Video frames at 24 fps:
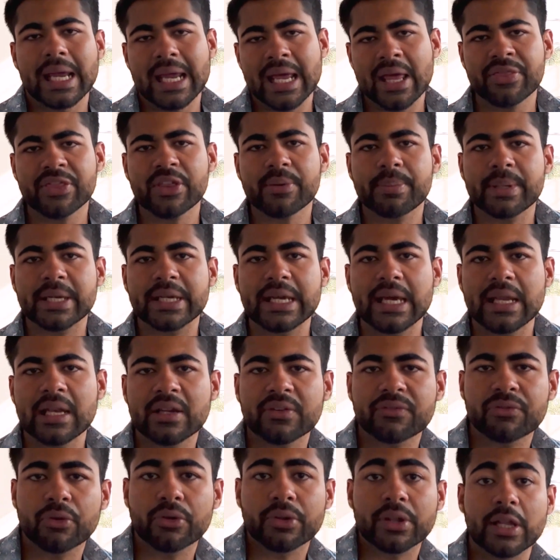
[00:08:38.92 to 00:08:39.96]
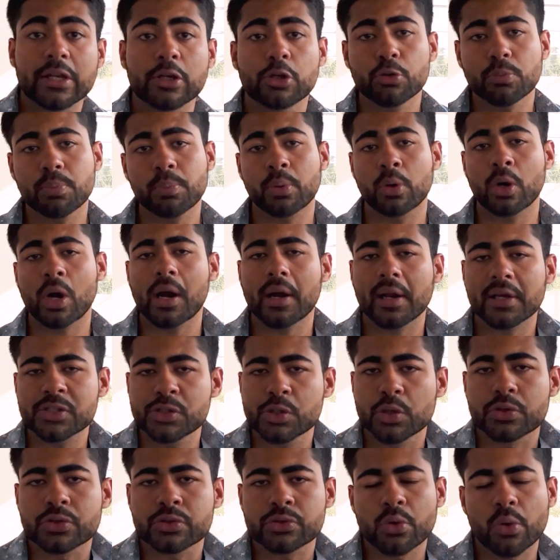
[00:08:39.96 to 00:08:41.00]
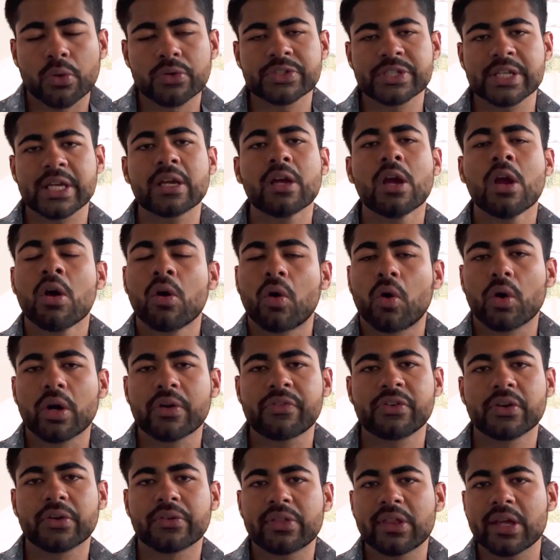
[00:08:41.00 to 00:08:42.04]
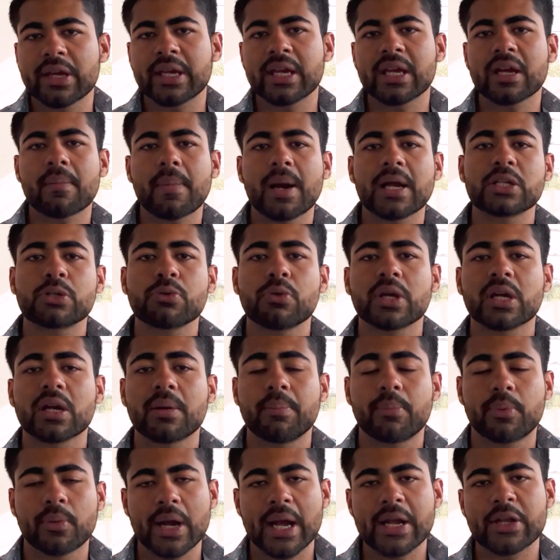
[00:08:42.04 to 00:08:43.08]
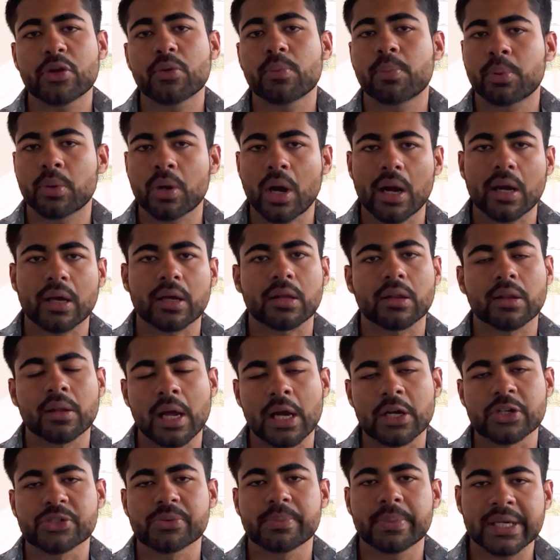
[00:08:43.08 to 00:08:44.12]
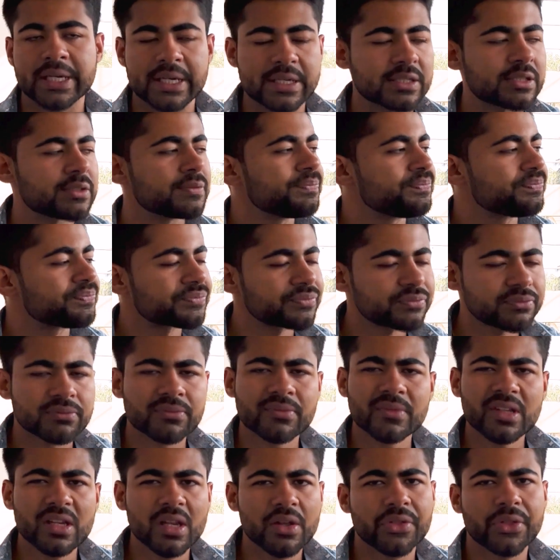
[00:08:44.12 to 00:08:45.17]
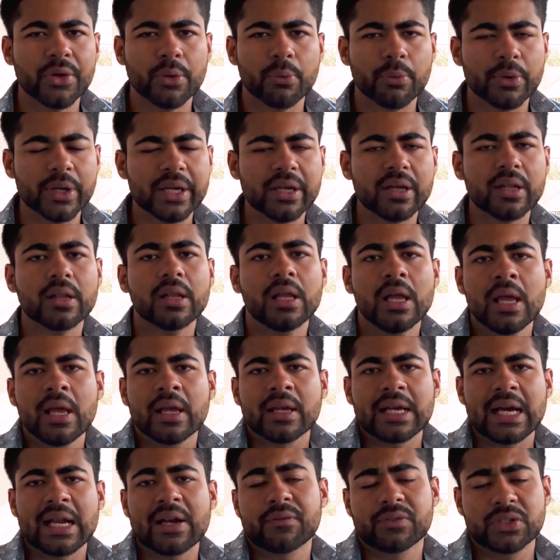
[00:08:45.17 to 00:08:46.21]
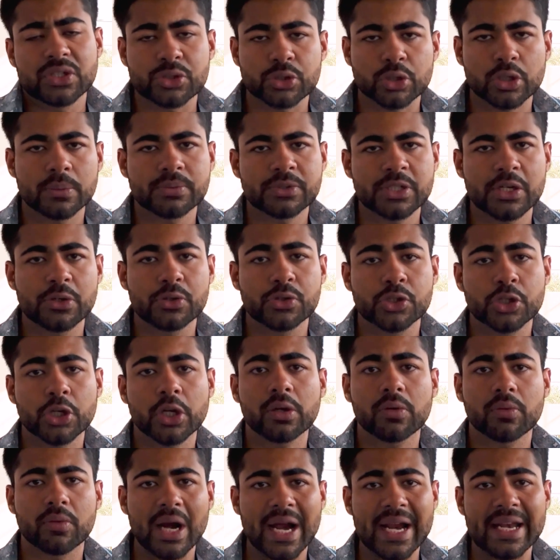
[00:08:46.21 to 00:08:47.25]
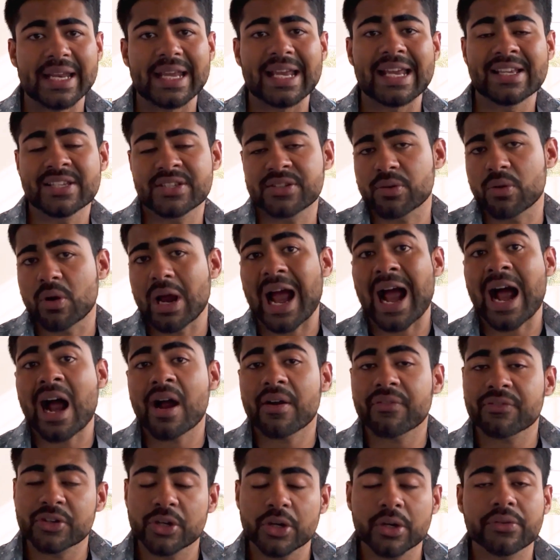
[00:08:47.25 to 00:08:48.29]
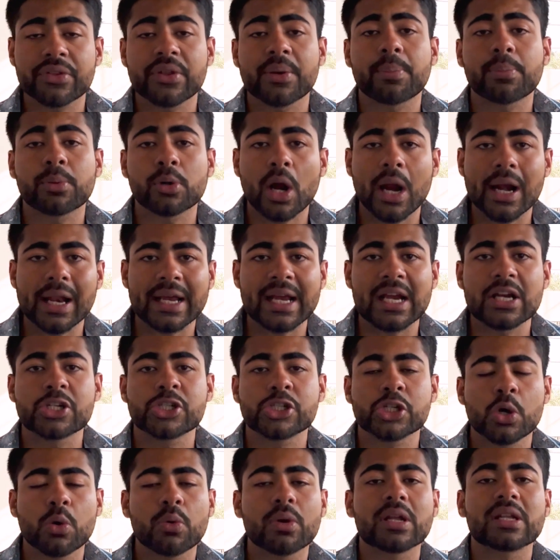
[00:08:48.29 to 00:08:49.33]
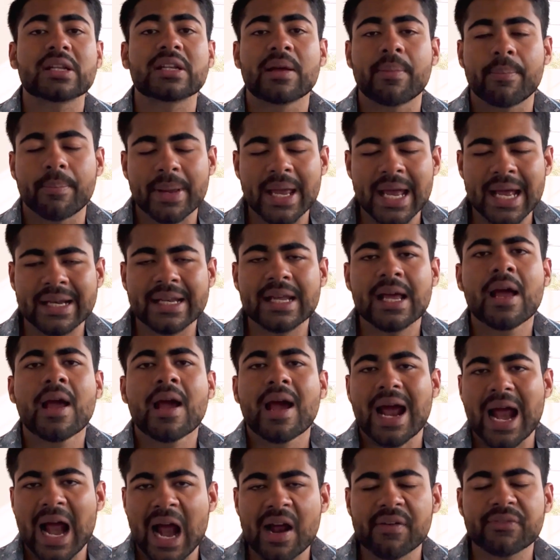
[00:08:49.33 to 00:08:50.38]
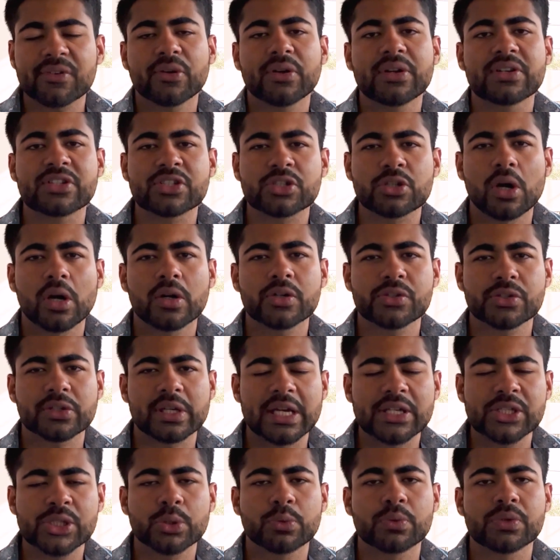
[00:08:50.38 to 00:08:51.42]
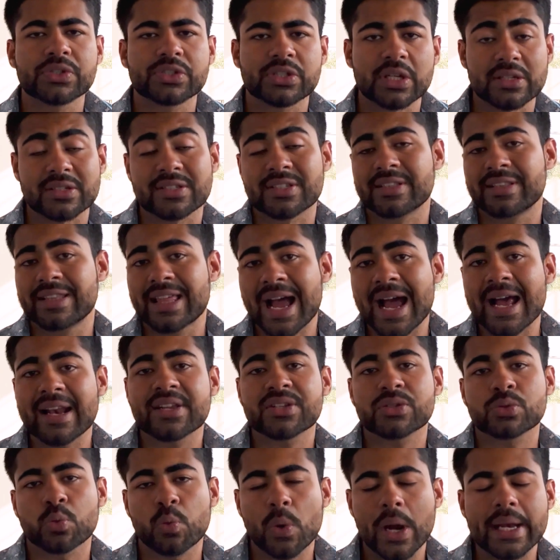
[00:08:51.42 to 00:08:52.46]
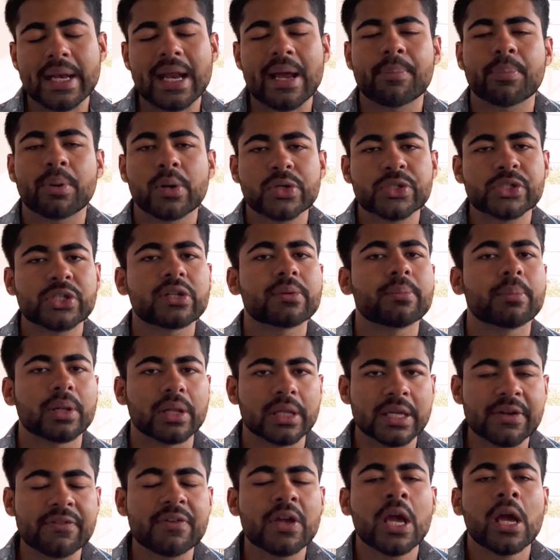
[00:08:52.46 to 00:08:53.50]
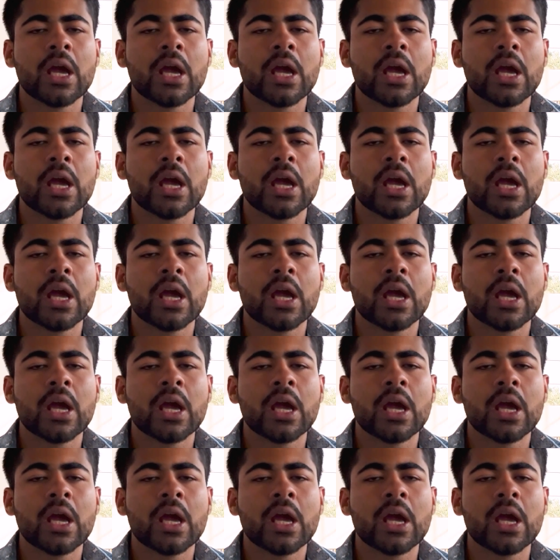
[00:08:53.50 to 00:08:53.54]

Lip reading: in the beginning for the new products you're sourcing, or if you're thinking about doing a brand new product launch, because the real kind of description you should write is after the product has showed demand, after it starts to get your results. That is when I personally believe